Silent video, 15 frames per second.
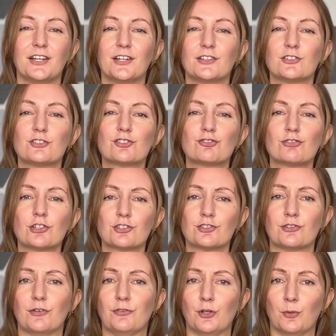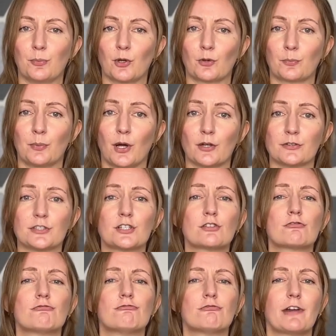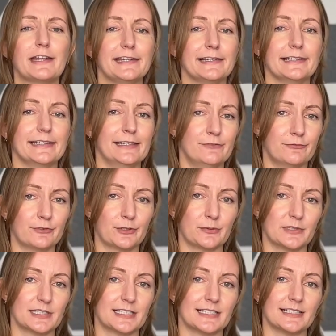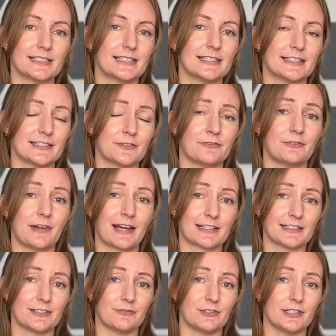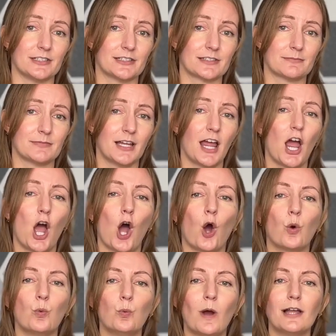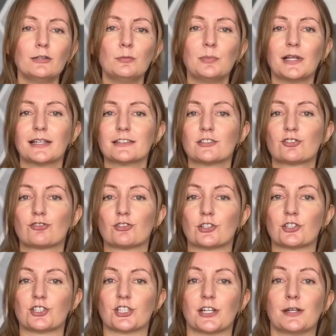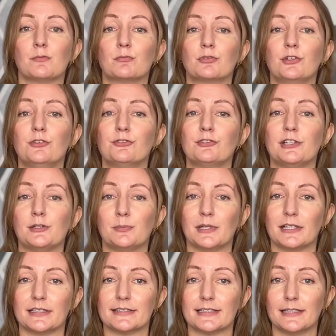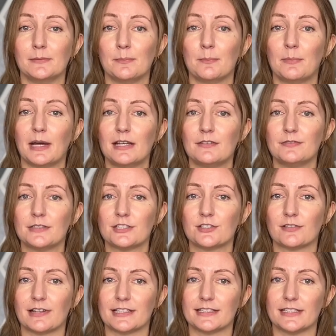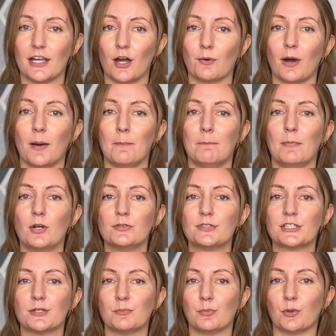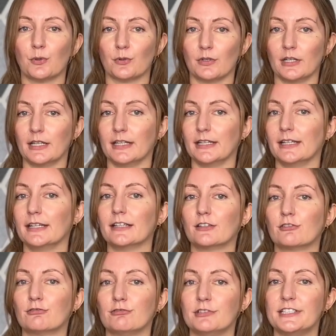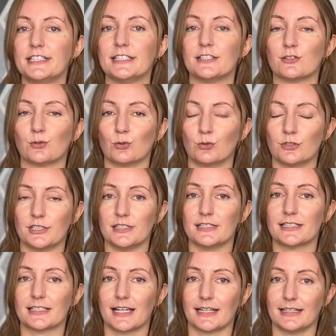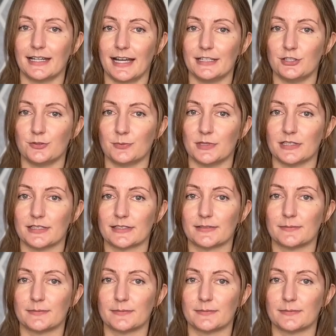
The structure of your blog post greatly influences its effectiveness. A well-planned structure improves readability, benefits your SEO, and most importantly, increases audience engagement.